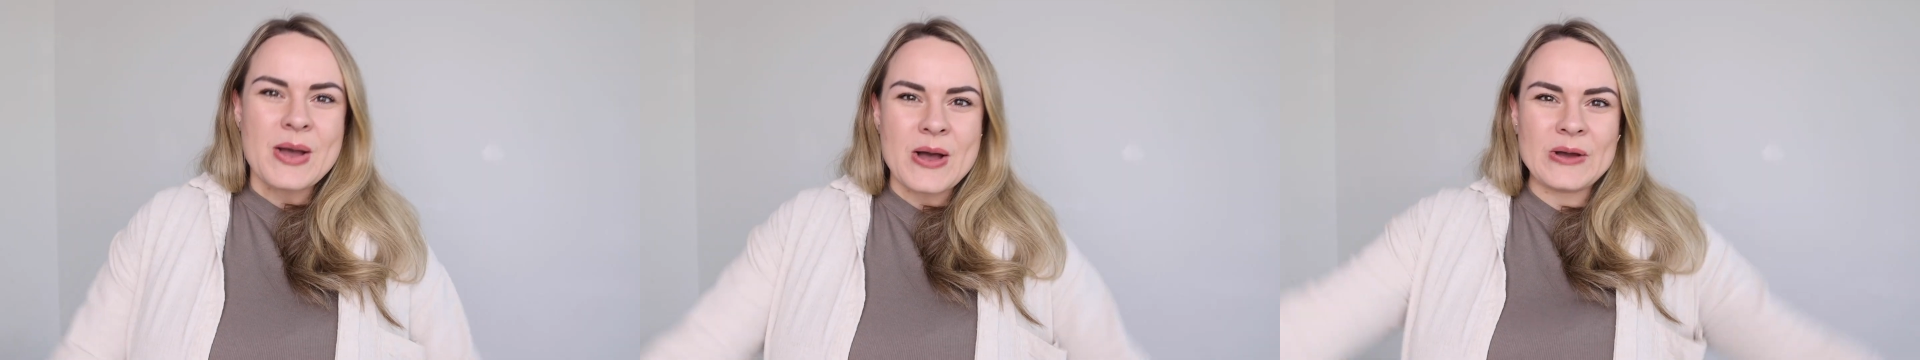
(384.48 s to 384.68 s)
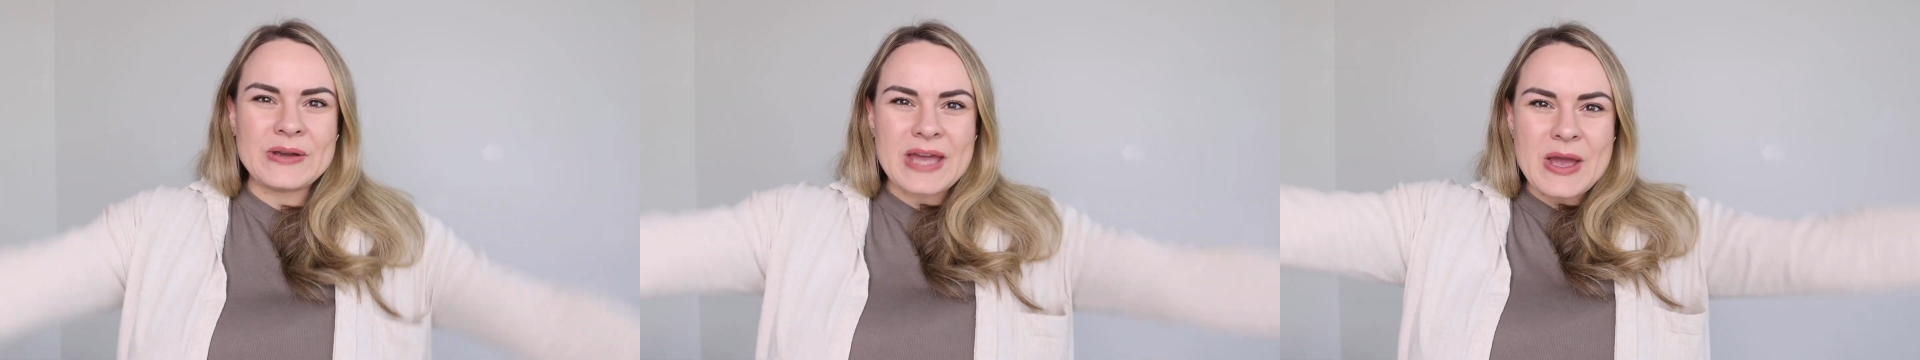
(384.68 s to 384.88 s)

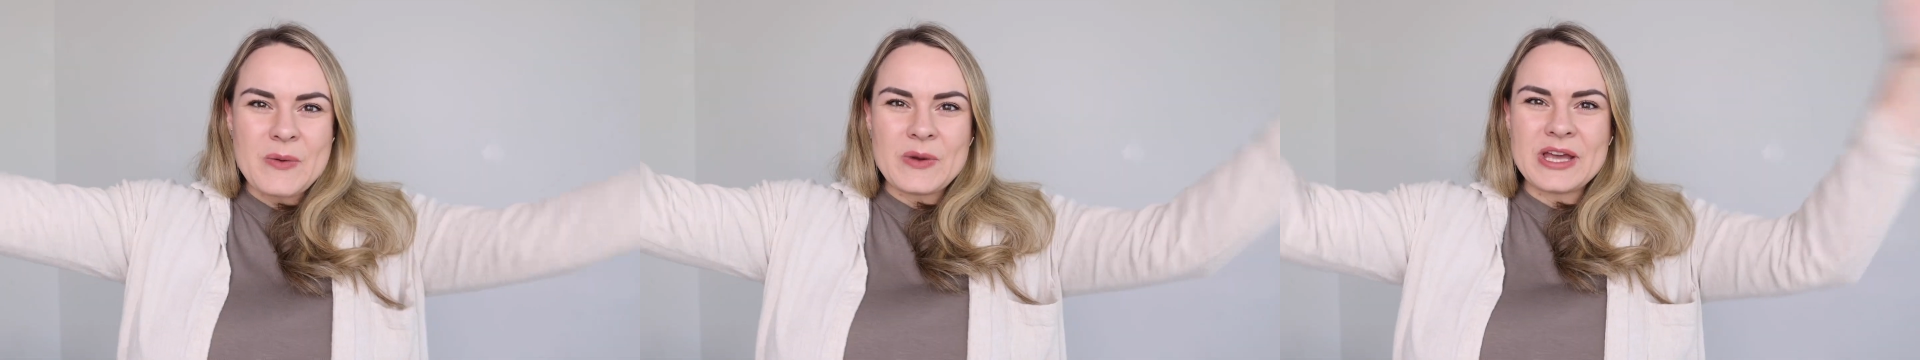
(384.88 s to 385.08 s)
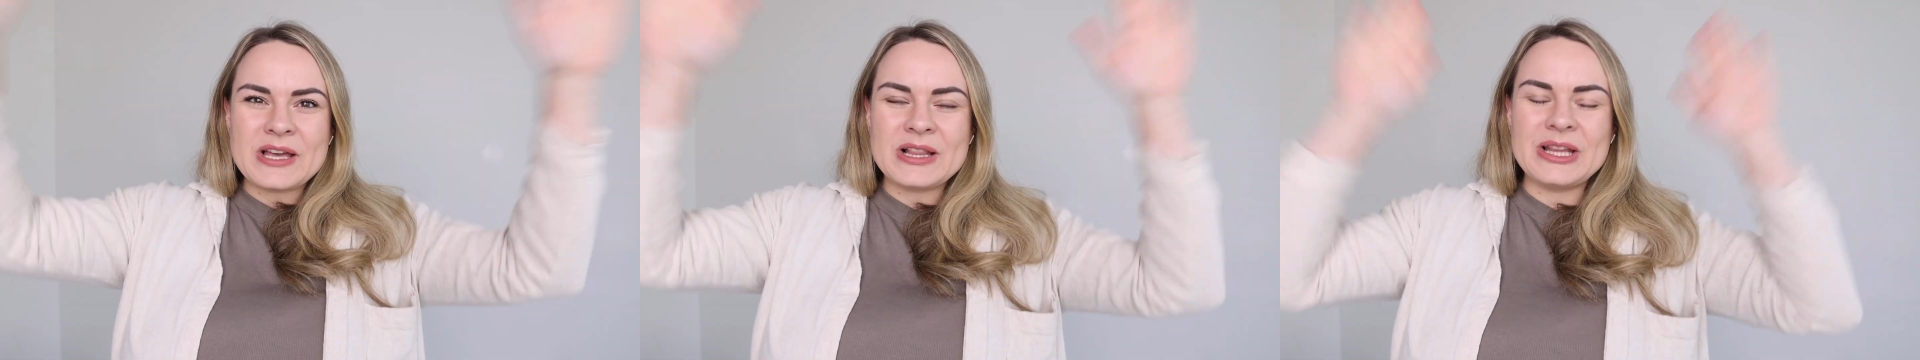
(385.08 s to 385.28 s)
Okay,
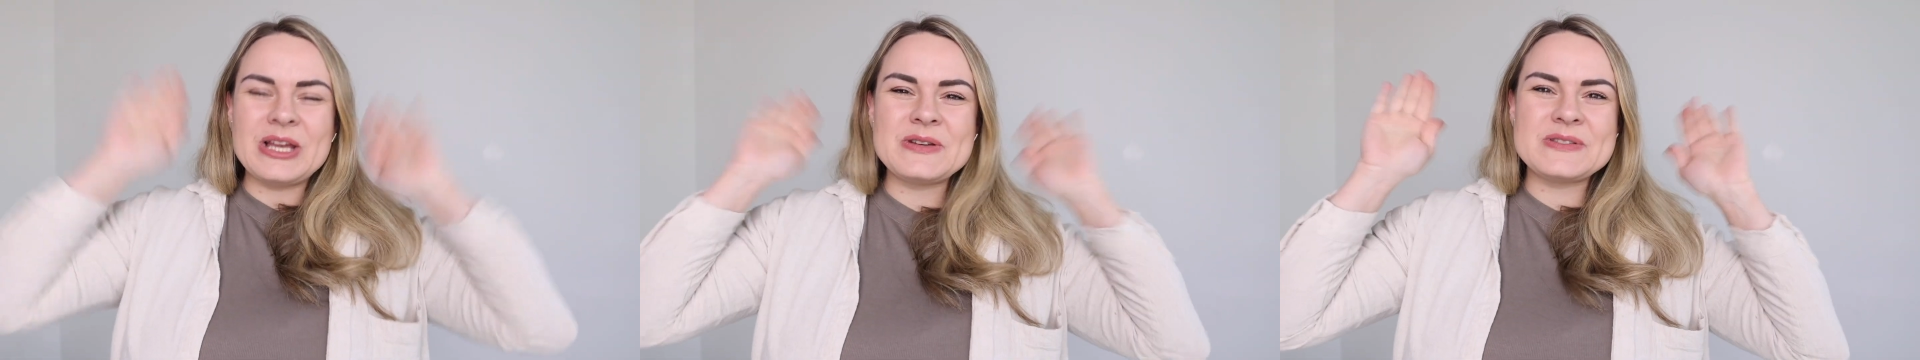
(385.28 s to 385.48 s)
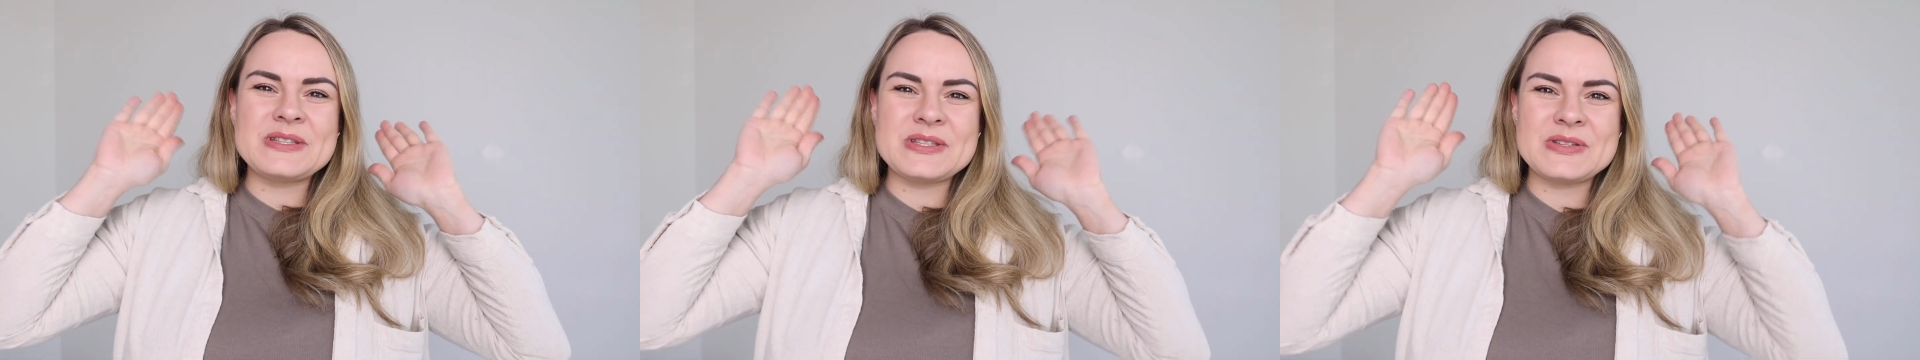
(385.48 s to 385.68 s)
we're
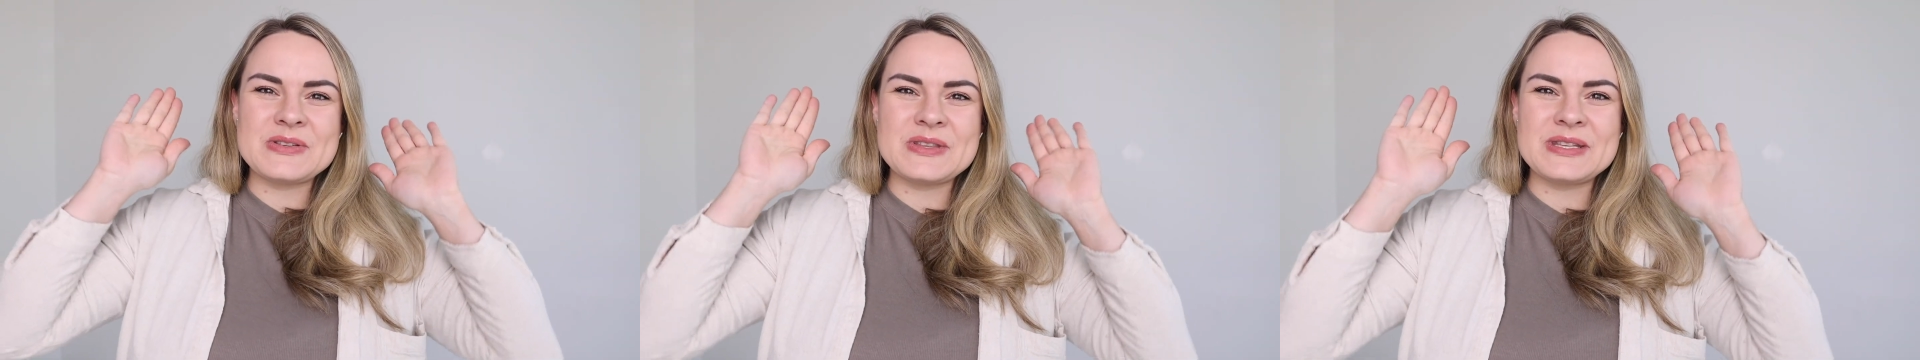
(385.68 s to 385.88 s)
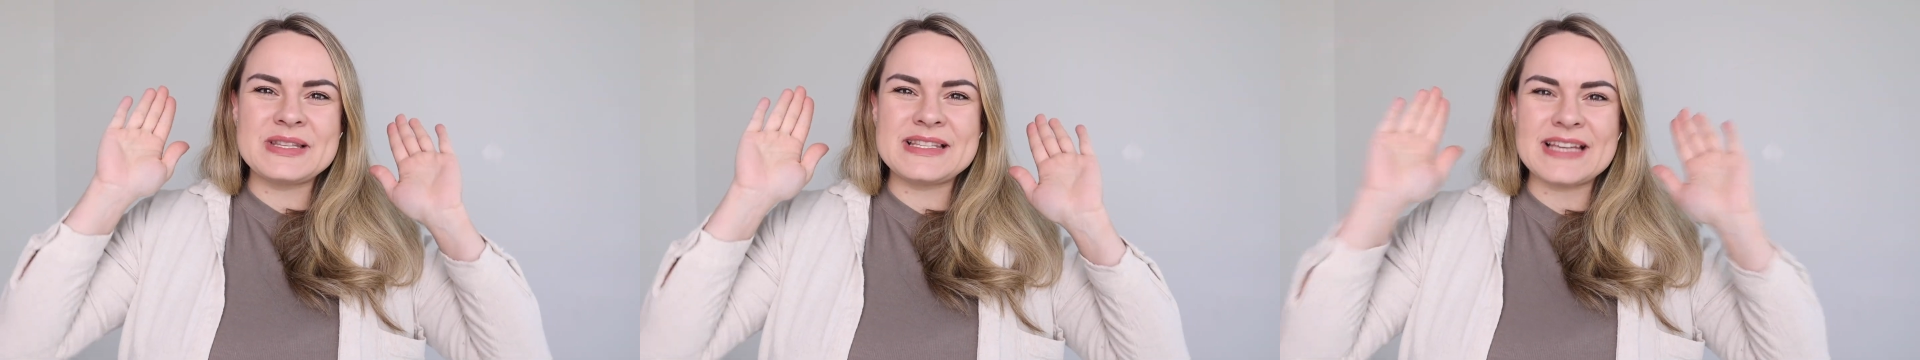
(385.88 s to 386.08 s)
close
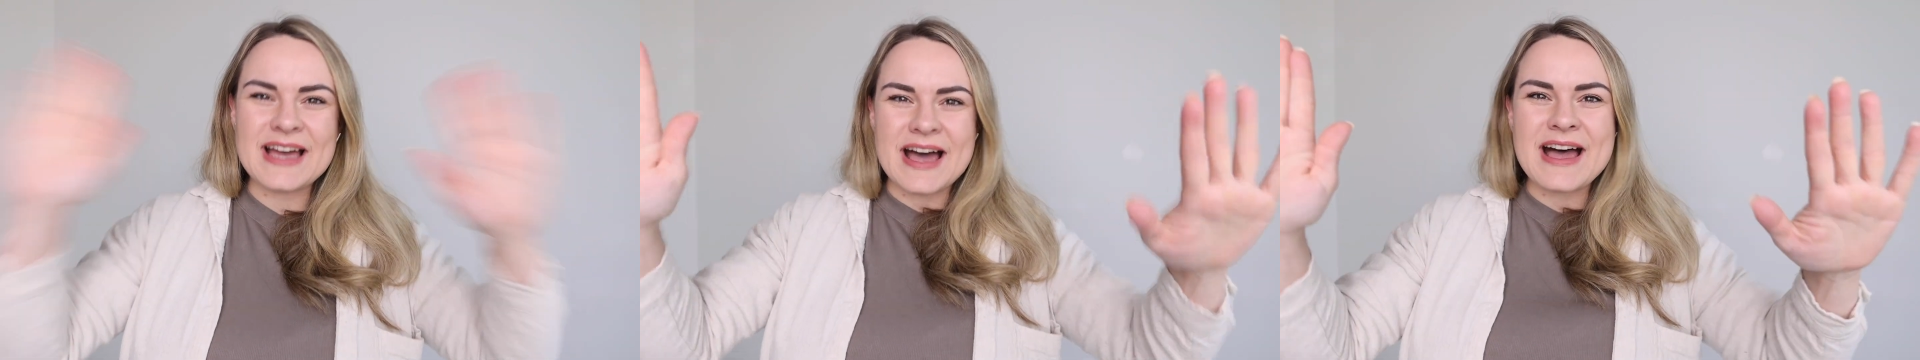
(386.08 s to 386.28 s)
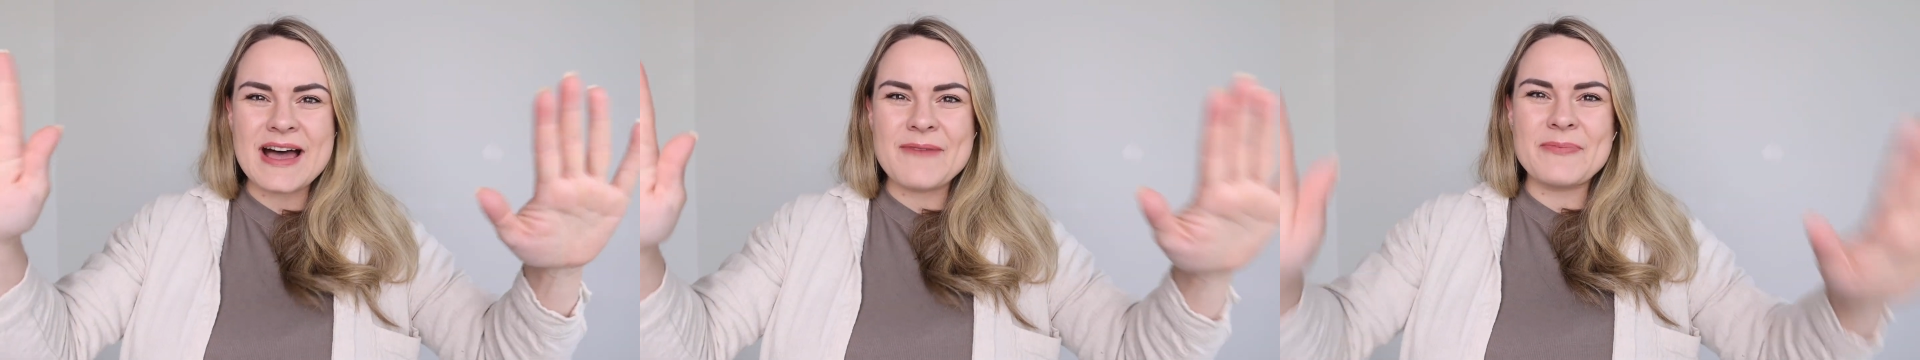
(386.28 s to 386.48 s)
to the
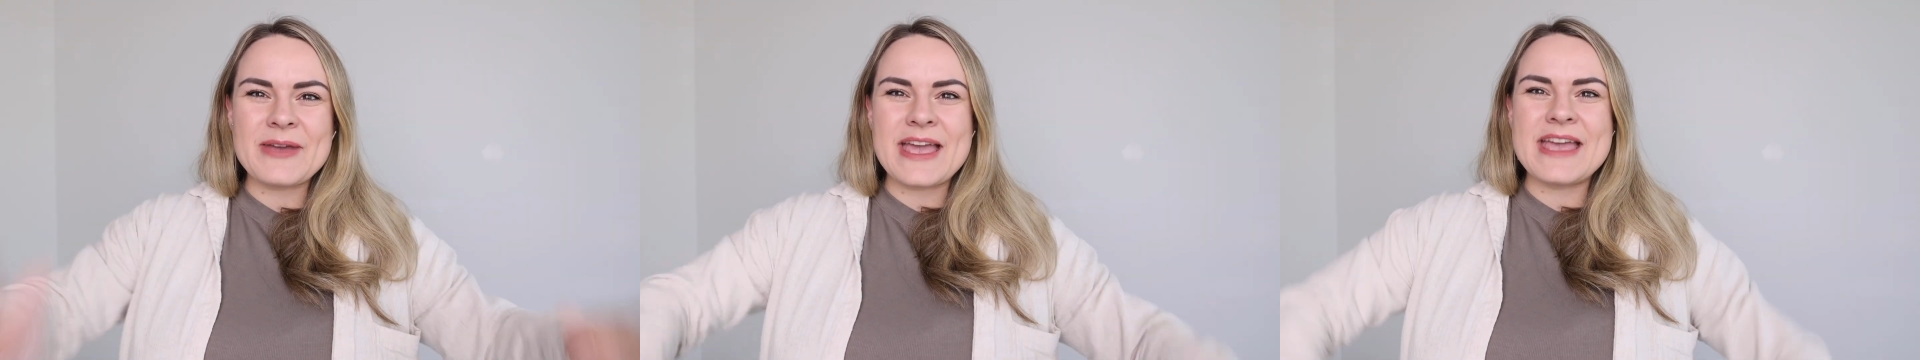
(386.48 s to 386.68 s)
top,